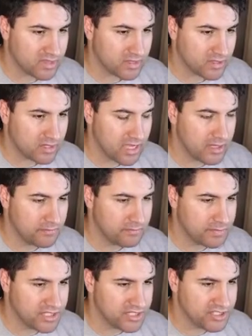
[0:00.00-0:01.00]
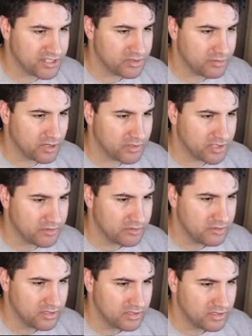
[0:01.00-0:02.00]
uh, Pikachu promo.
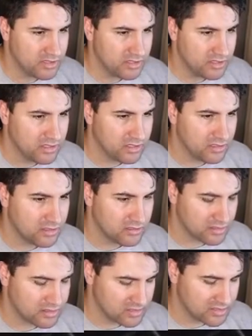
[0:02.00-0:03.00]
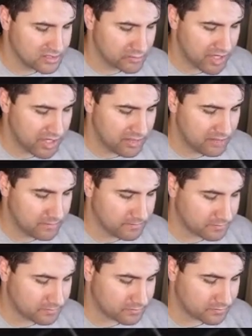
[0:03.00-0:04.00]
Doesn't look too bad.
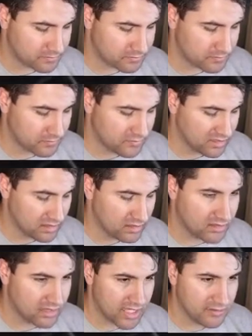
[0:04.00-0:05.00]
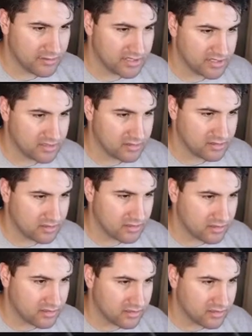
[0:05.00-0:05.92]
That was um.